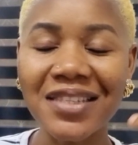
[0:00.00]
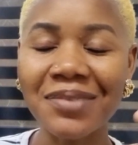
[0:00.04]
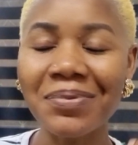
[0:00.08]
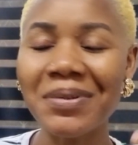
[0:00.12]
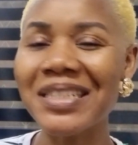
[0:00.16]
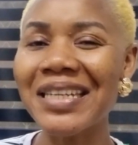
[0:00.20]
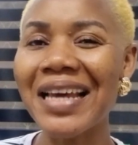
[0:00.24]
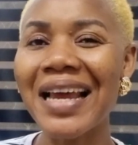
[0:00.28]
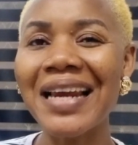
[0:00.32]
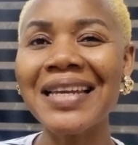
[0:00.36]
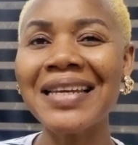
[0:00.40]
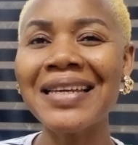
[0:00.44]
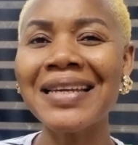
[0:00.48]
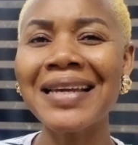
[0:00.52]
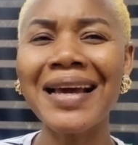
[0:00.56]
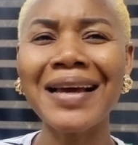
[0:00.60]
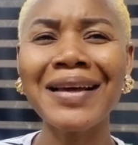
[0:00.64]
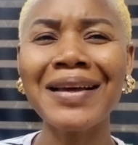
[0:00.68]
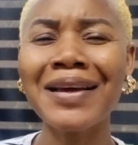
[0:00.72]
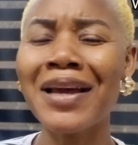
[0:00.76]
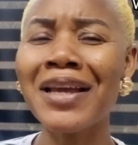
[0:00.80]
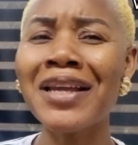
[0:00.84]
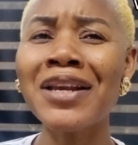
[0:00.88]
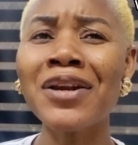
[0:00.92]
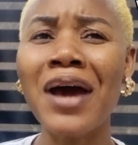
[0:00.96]
Especially,
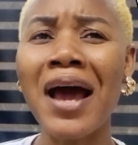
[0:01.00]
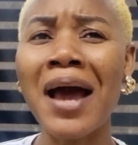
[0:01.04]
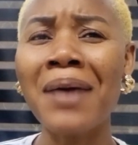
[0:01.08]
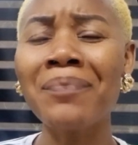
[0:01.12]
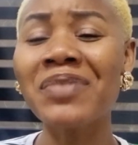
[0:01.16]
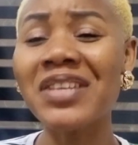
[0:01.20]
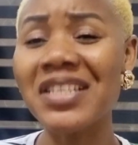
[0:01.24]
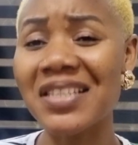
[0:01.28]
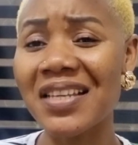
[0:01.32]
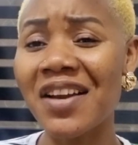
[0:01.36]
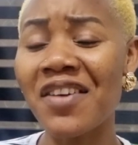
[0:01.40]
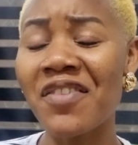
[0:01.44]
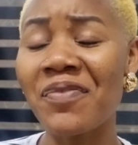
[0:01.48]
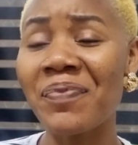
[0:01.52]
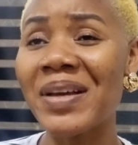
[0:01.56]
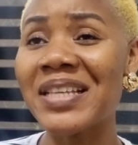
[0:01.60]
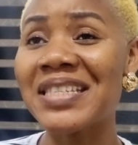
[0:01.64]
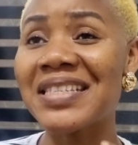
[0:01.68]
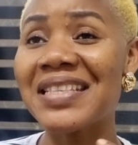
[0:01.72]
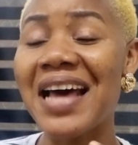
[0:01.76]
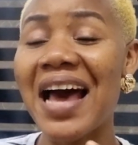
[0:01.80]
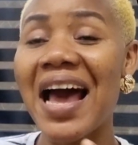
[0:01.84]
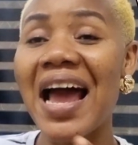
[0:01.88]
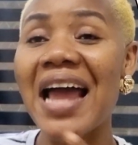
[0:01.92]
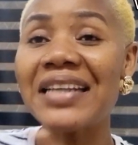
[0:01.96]
I'm this kind of
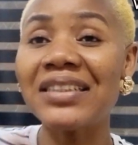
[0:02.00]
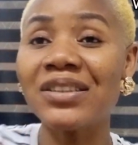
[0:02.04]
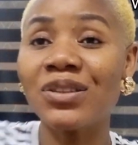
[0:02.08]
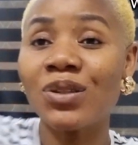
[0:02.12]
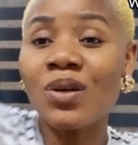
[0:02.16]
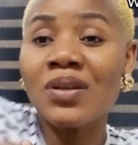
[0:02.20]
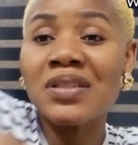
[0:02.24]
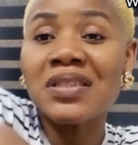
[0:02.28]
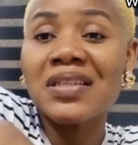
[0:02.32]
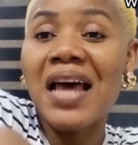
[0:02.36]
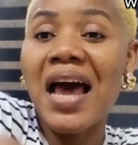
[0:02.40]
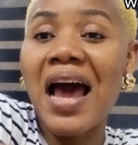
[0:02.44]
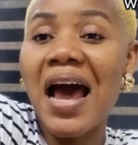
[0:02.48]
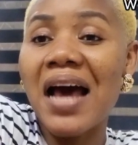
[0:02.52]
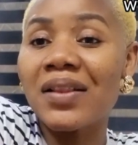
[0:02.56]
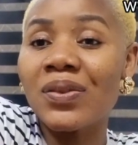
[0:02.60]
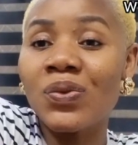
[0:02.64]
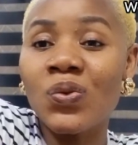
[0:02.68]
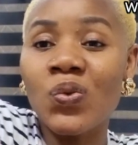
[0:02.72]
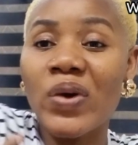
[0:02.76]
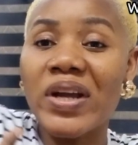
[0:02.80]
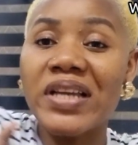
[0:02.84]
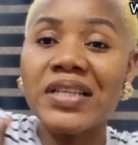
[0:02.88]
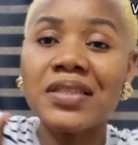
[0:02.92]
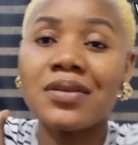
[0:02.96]
person that I don't
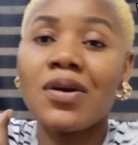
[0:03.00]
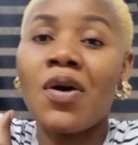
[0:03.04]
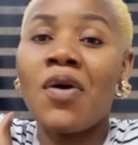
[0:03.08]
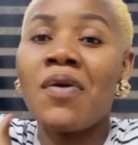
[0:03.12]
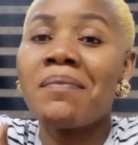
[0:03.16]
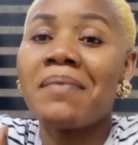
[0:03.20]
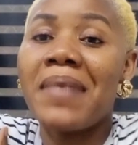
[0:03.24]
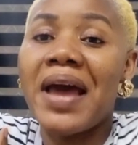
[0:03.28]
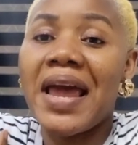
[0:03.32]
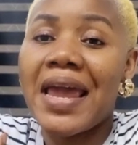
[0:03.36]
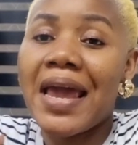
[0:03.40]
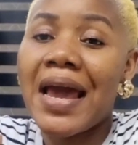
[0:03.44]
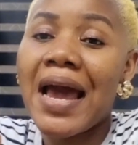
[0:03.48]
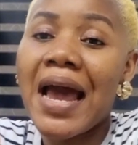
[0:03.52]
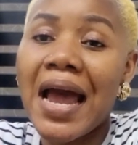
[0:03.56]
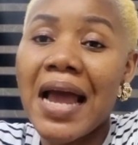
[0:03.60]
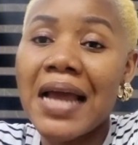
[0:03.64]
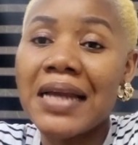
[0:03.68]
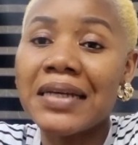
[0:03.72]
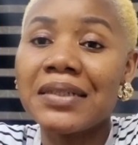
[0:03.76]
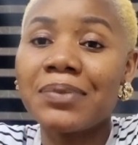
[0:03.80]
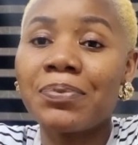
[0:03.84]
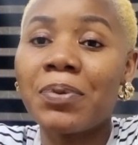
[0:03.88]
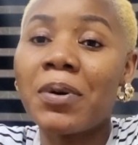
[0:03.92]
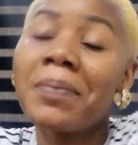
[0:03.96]
have weight on my
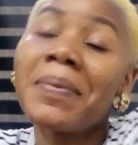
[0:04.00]
hand.